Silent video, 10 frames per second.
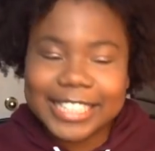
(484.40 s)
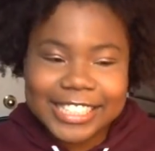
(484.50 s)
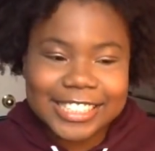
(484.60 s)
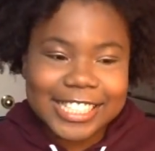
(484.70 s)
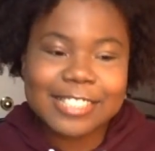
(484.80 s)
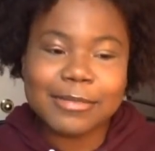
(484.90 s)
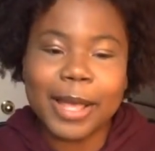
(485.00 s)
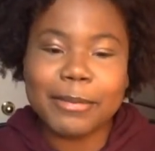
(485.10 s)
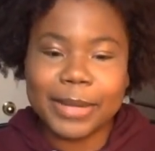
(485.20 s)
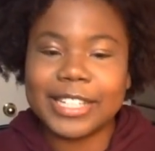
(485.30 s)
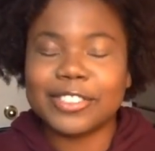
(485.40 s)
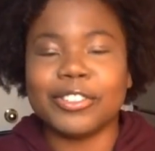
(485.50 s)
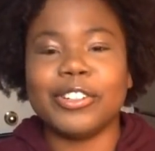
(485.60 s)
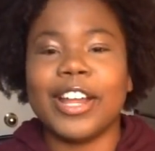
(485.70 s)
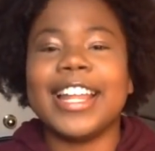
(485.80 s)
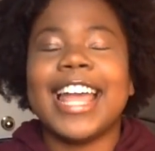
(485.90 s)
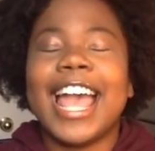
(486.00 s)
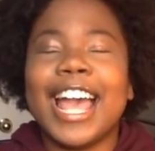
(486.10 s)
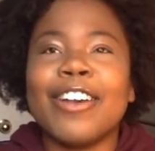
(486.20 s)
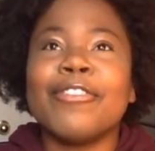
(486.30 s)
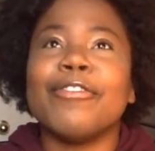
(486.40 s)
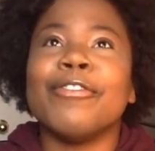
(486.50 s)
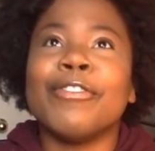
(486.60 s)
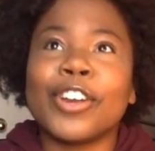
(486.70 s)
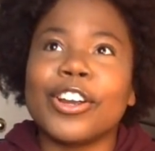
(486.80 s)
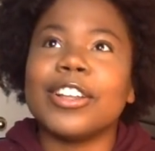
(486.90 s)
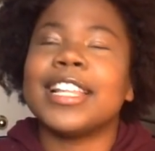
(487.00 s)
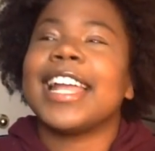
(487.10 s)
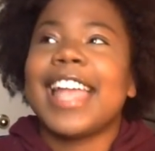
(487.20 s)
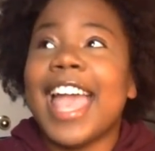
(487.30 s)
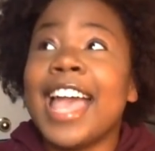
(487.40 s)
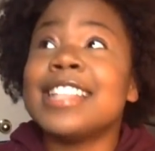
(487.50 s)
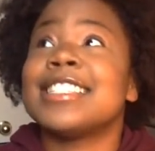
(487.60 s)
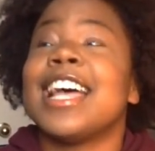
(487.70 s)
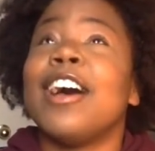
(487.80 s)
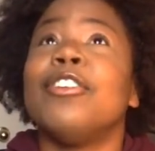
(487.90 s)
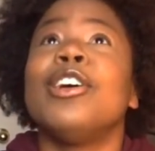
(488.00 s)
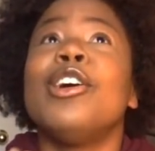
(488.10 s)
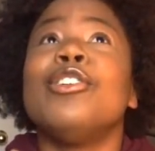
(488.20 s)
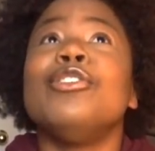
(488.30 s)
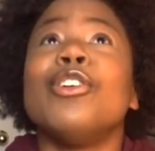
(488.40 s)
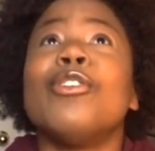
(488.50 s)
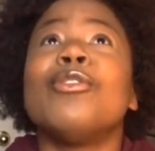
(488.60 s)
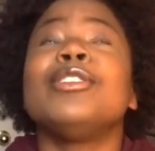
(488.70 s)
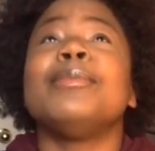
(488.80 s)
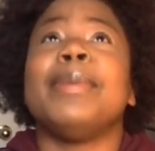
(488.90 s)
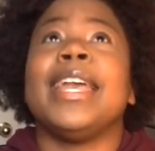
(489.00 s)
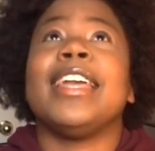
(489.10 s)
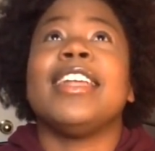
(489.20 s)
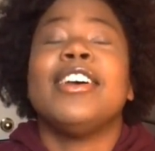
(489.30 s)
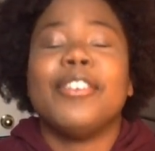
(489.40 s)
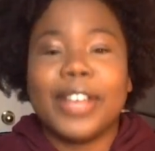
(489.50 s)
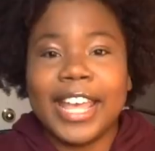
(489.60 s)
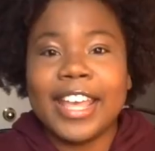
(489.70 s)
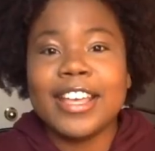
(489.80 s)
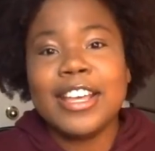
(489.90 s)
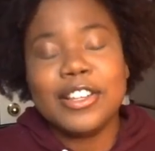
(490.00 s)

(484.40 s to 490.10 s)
this is my biggest regret ever. Like, hands down, no debate, okay?